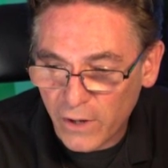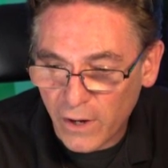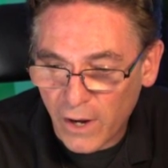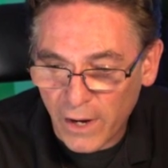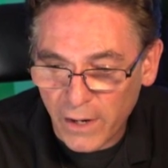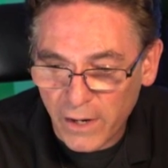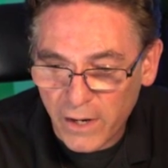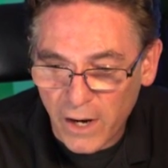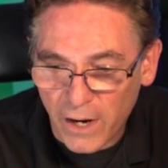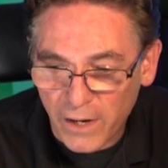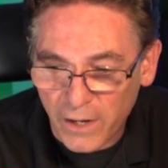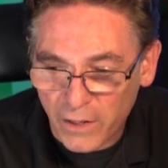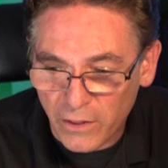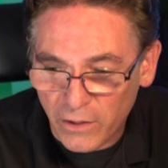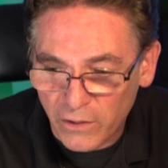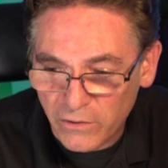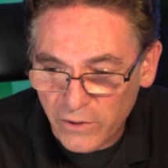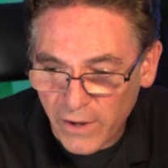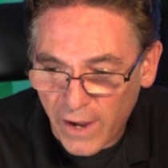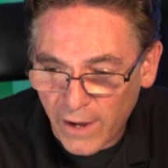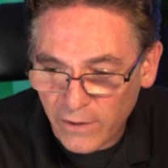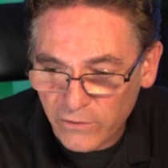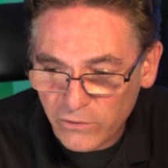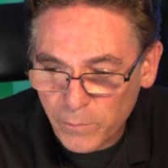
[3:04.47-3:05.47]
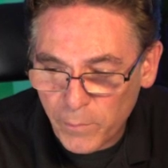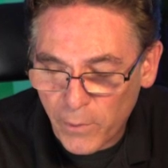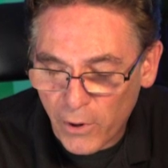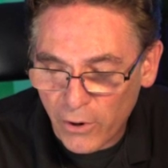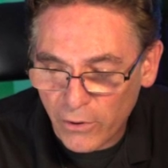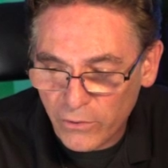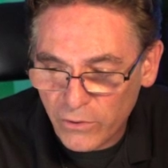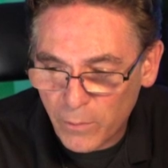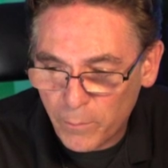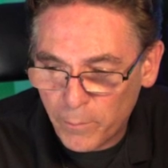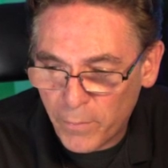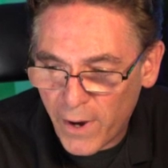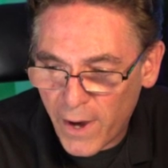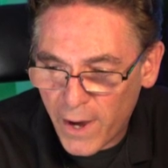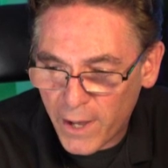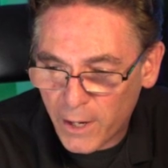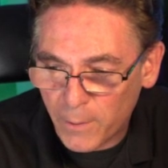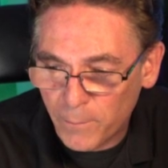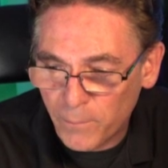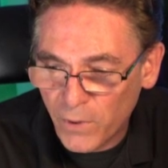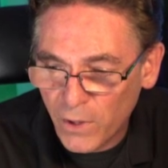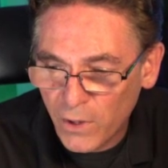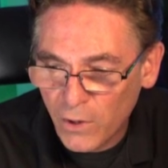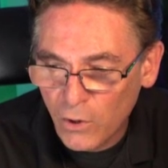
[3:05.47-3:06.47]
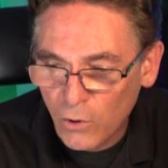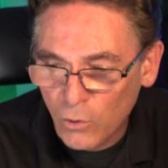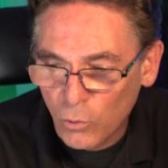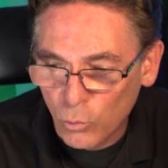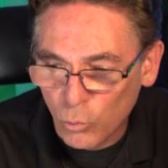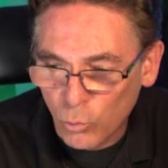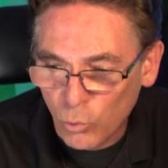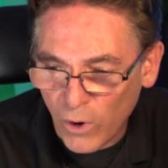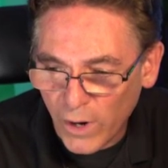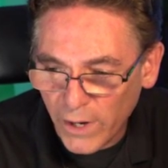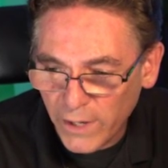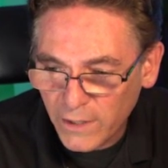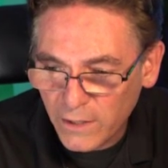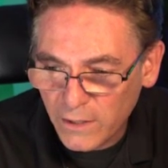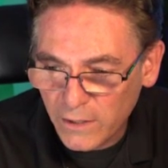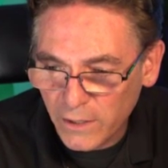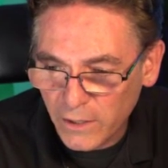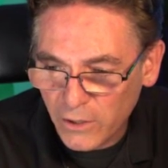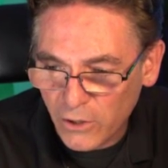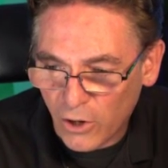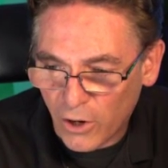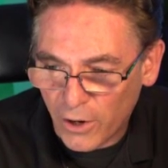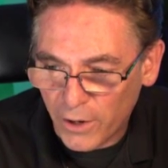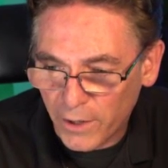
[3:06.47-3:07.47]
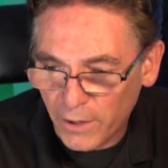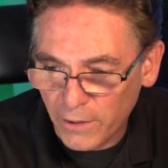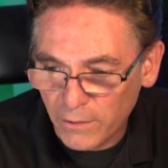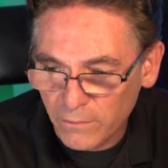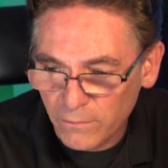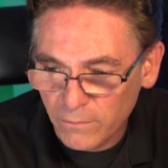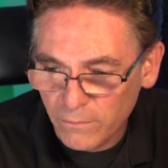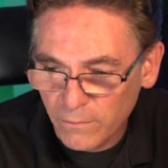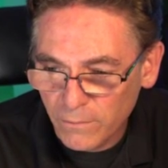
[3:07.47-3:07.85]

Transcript: icon in the taskbar at the bottom, right click on it,